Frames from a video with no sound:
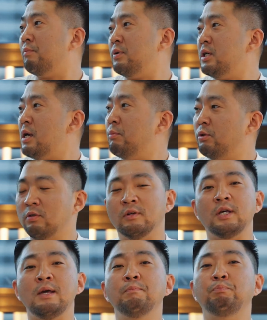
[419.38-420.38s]
being able
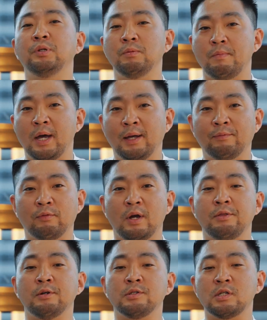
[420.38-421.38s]
to implement
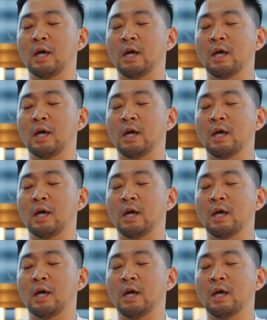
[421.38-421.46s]
whether it's